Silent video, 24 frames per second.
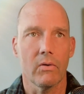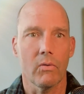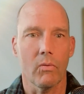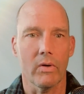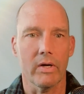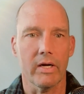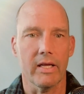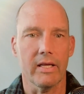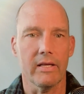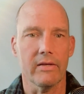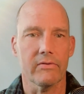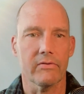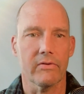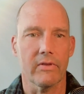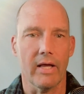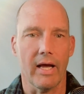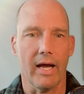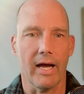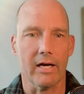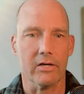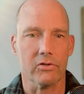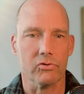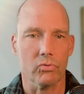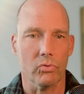what is
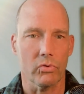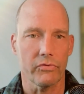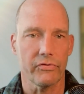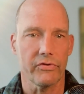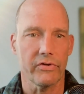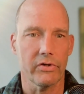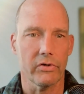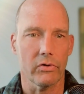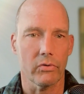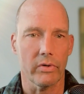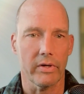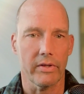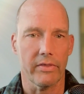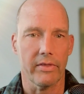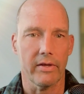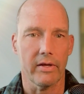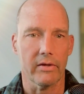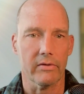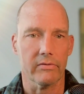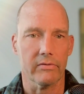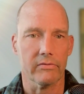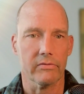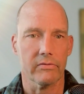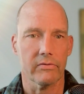the actual deal with
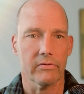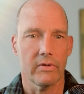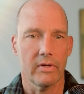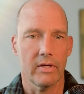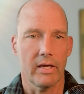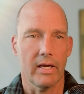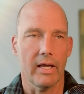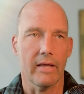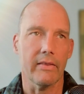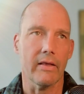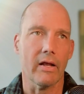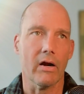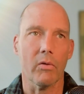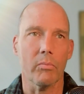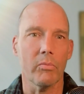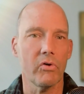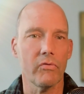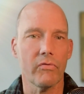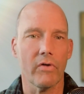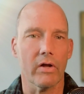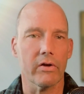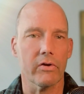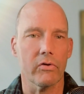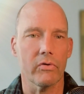this, and then I'll
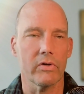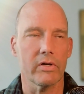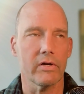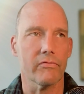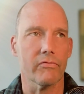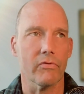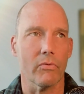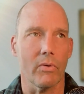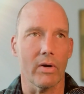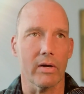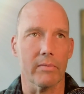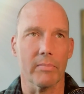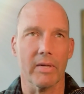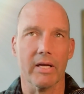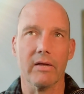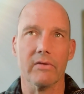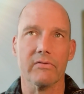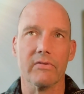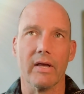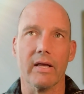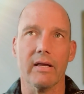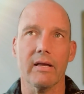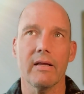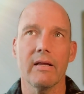move on to a different one,
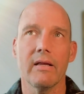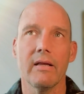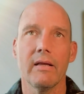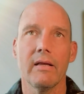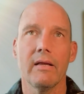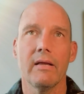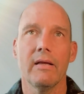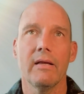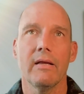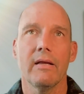because I